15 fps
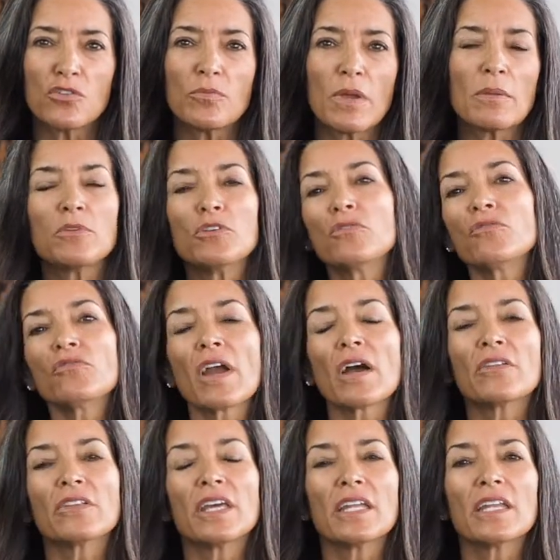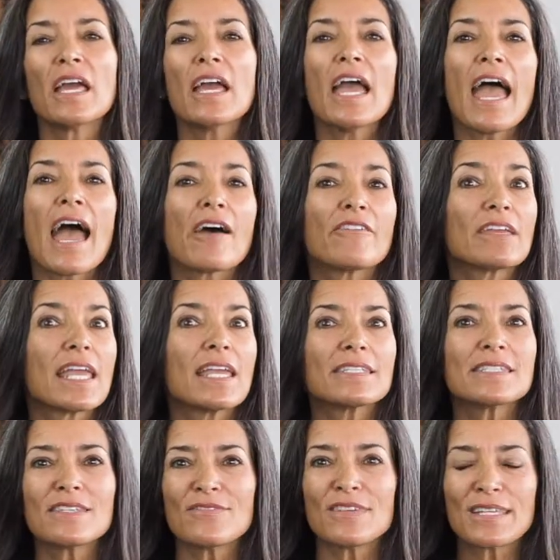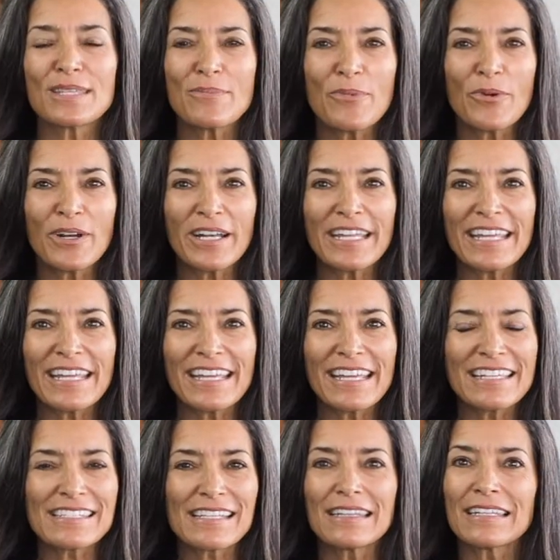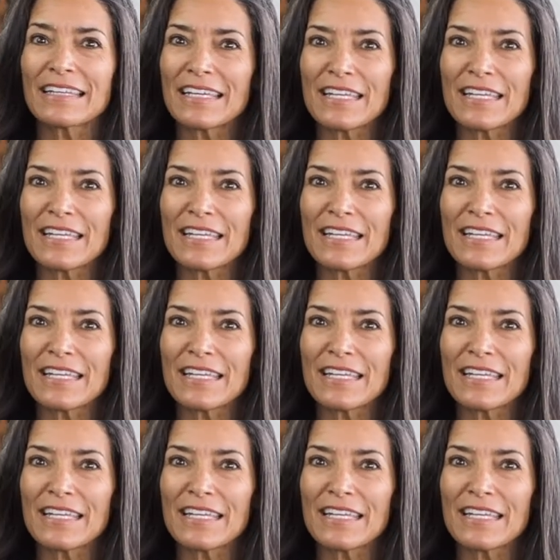Maybe you found that having A C V in the morning is a little